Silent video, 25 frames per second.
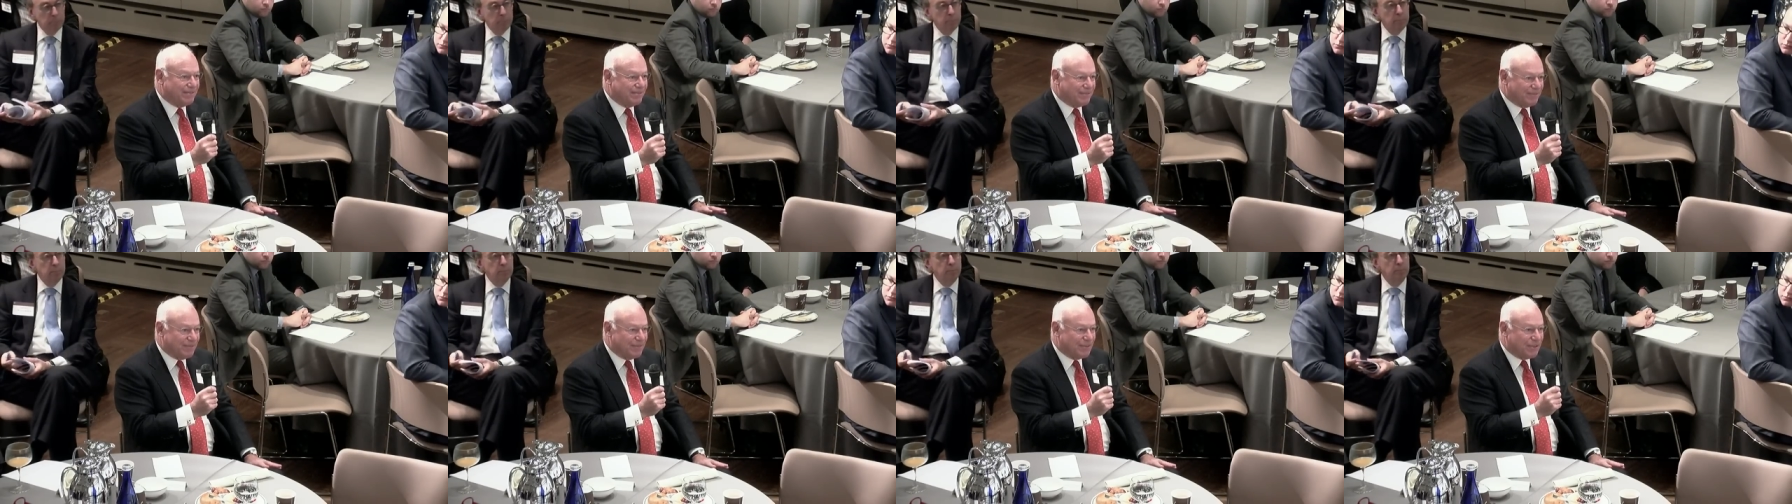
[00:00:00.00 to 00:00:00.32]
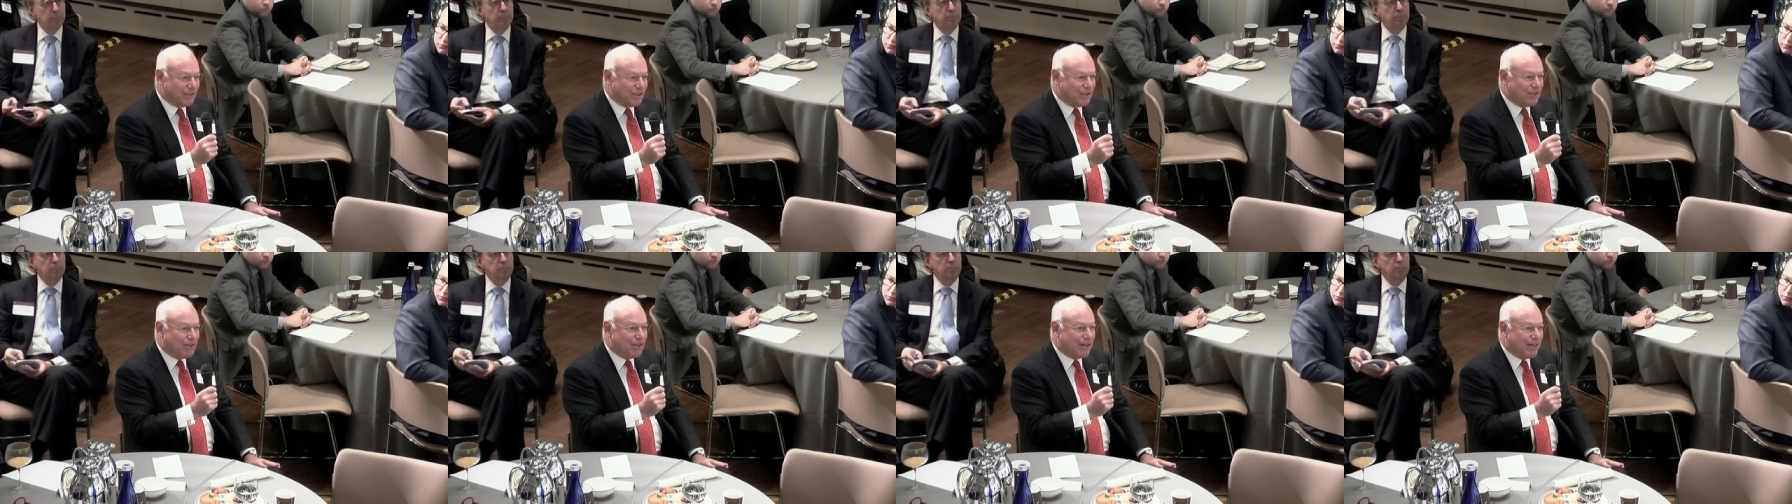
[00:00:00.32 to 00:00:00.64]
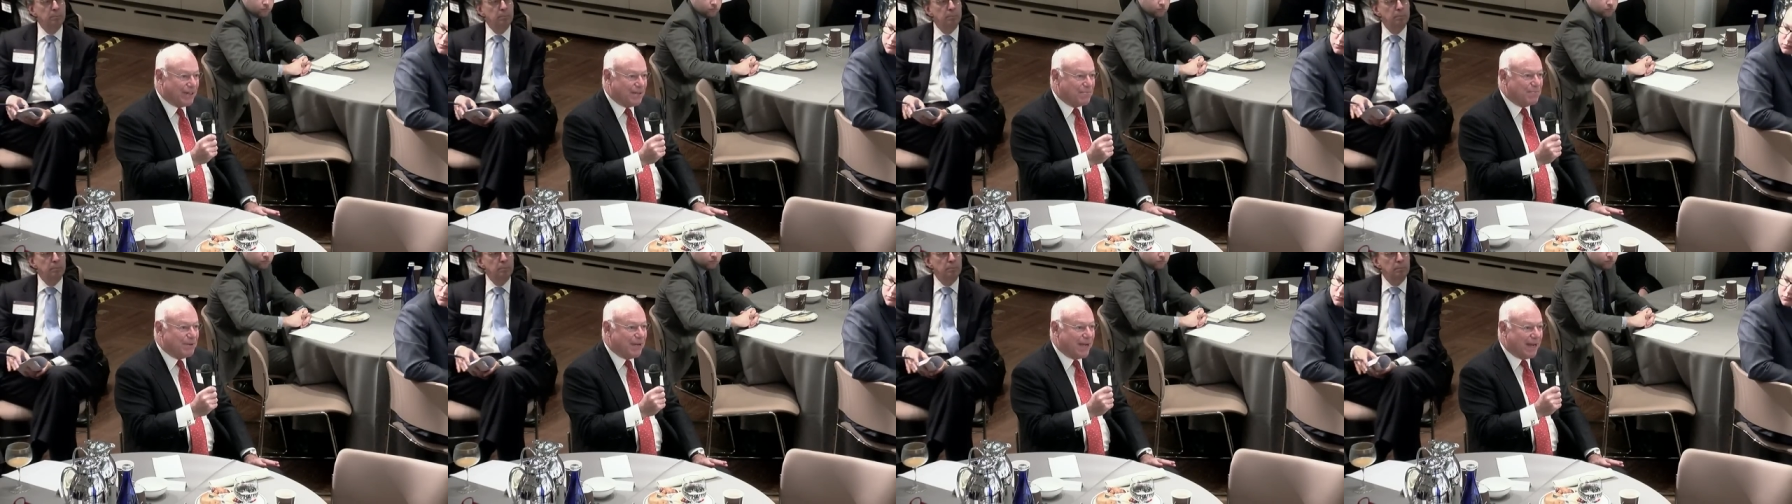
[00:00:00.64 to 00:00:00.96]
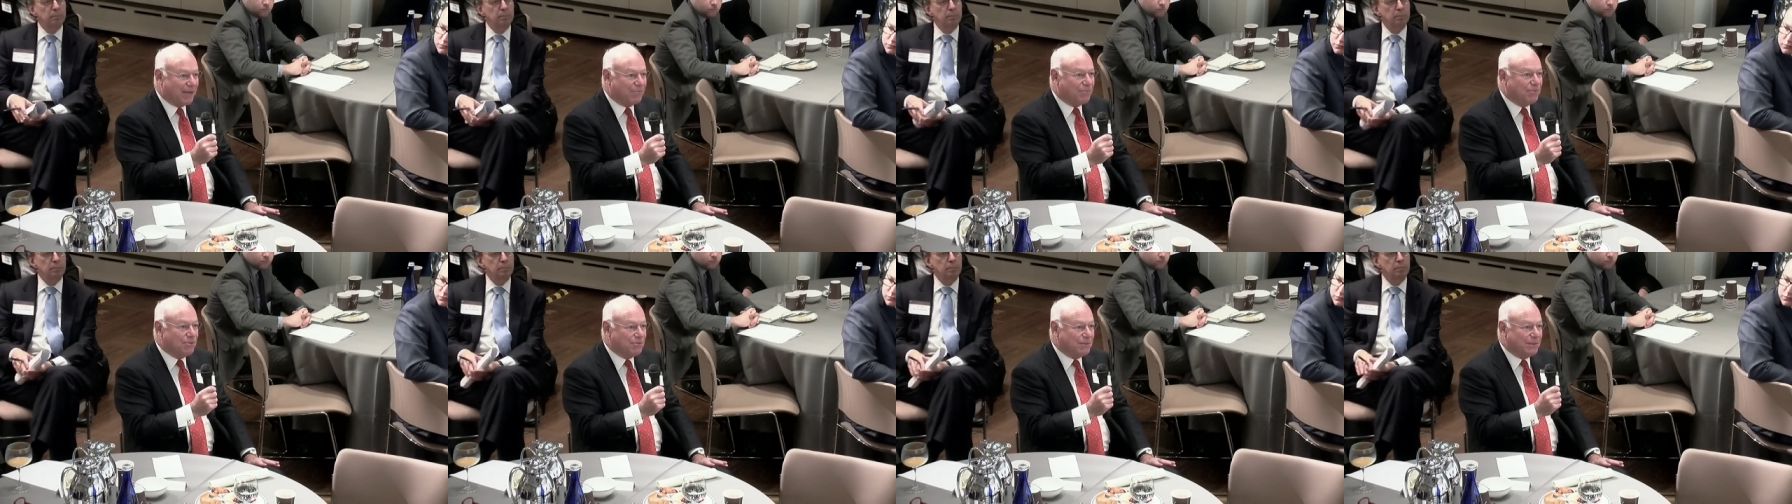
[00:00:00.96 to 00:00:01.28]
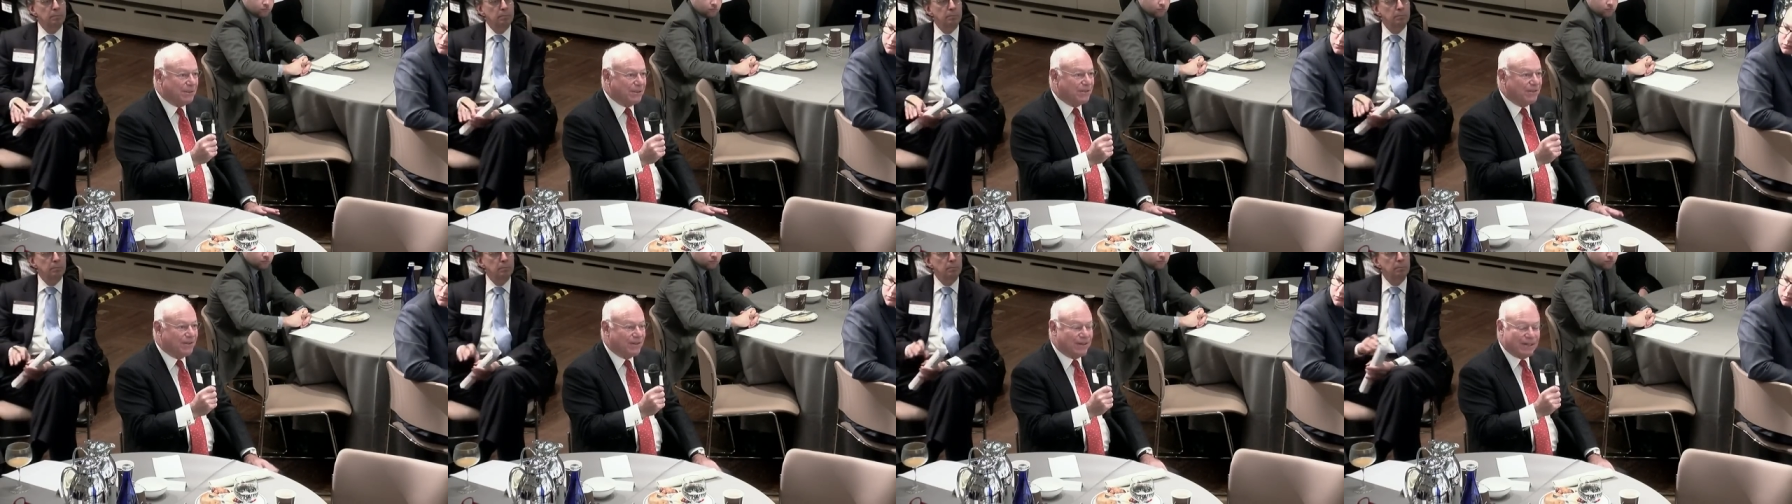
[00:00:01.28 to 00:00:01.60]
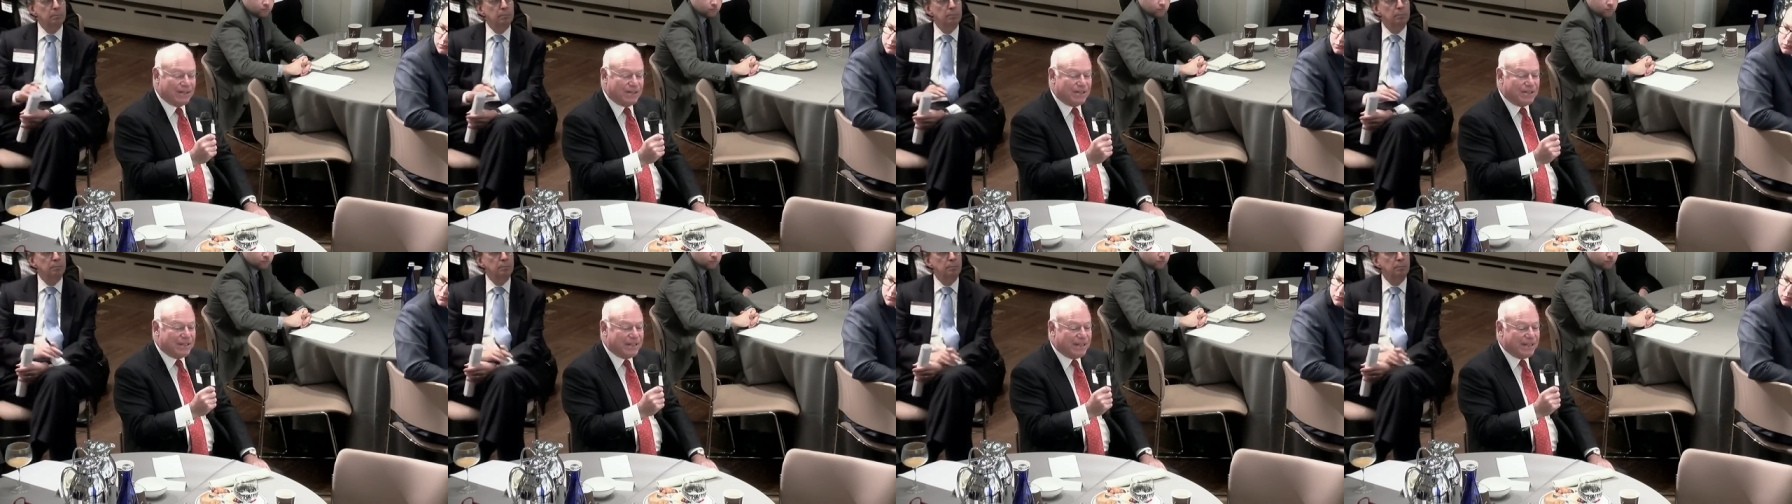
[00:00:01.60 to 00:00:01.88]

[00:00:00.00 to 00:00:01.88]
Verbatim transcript: security impact will be large.